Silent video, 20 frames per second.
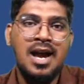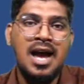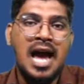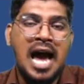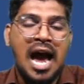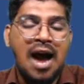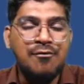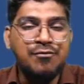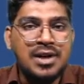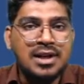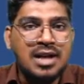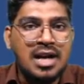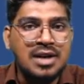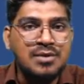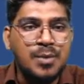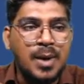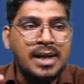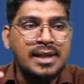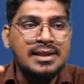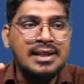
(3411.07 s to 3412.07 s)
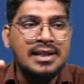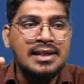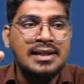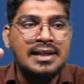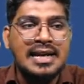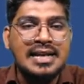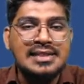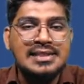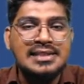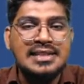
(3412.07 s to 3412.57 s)
After converting the
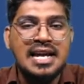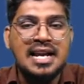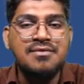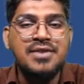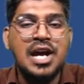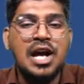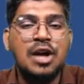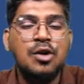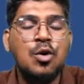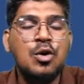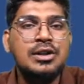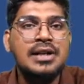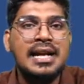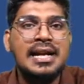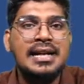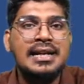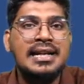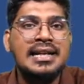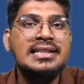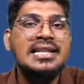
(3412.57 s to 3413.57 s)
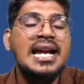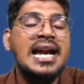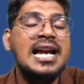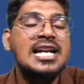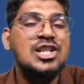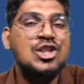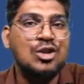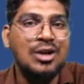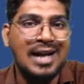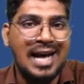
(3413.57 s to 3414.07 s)
grayscale, we are going to entering the
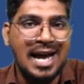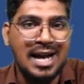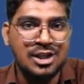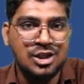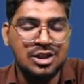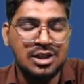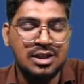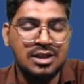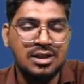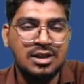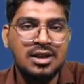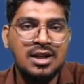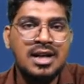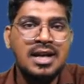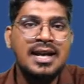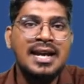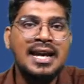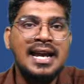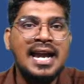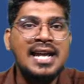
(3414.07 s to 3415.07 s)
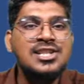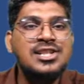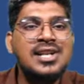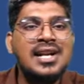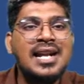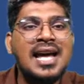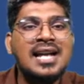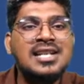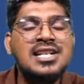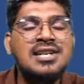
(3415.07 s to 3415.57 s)
edge reduction. Edge
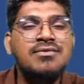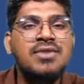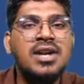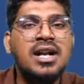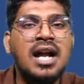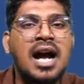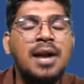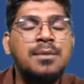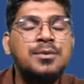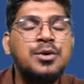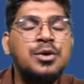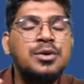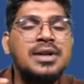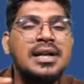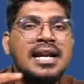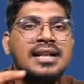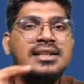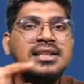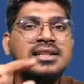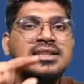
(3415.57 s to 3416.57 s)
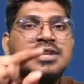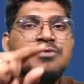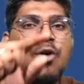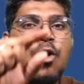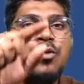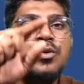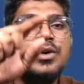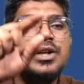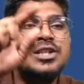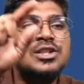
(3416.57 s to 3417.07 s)
reduction will help to detecting the
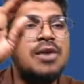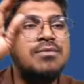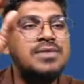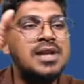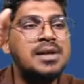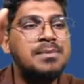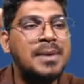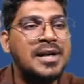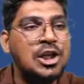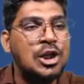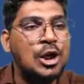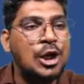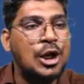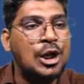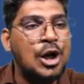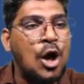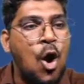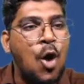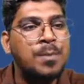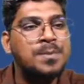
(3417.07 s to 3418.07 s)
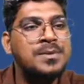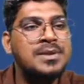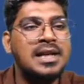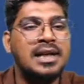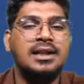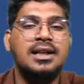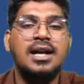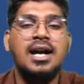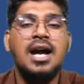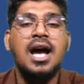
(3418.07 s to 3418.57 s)
foundation of that particular
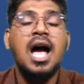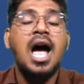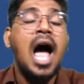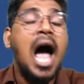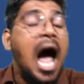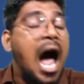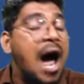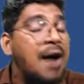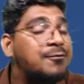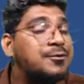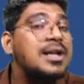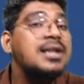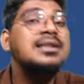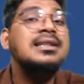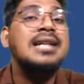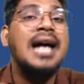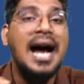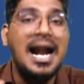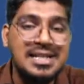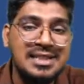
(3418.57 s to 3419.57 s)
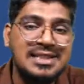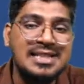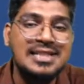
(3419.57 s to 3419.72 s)
object. After done